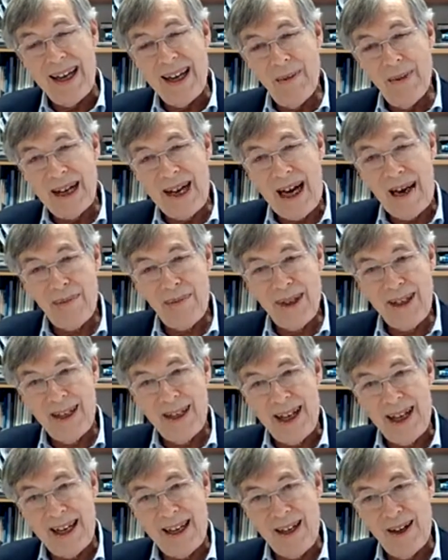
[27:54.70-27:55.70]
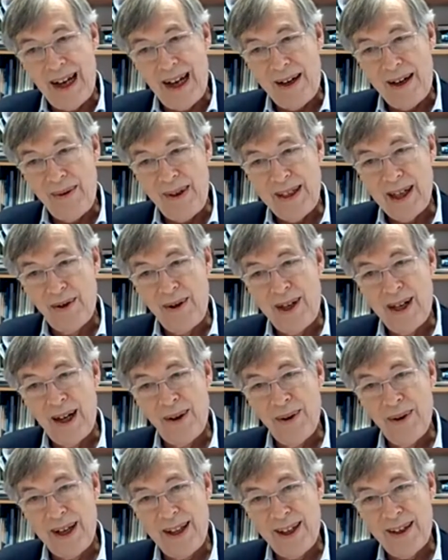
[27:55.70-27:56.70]
will happen, and we don't
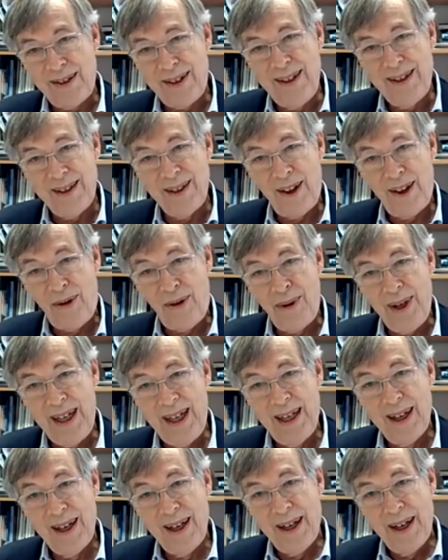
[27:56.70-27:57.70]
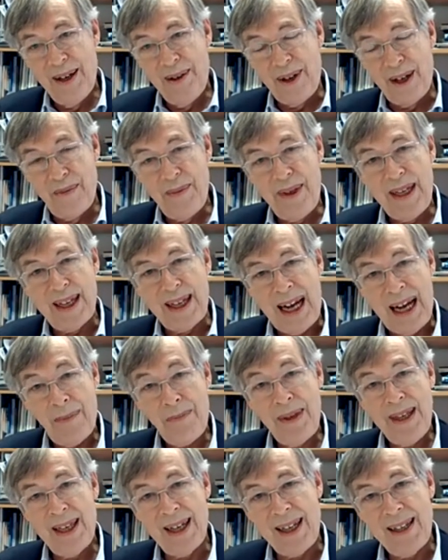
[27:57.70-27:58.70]
know whether season 3 will be a
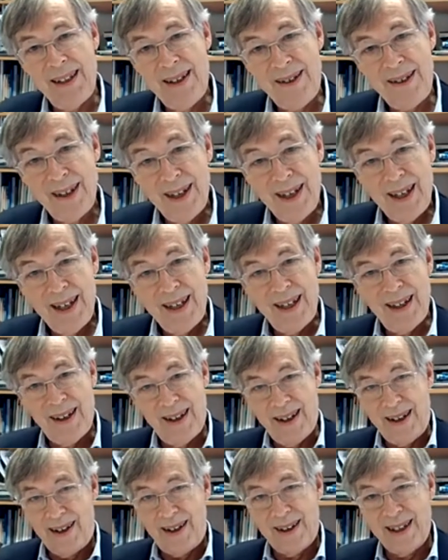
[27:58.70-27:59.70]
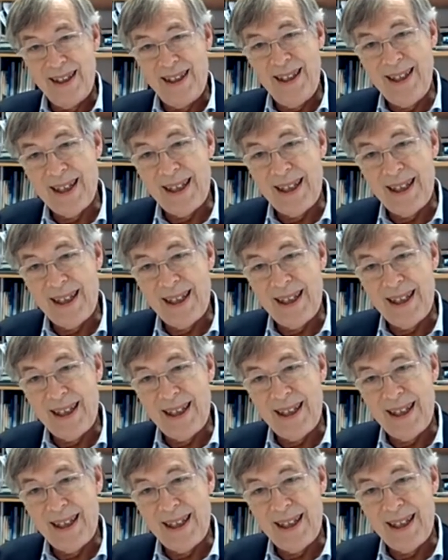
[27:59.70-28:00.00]
happy end, or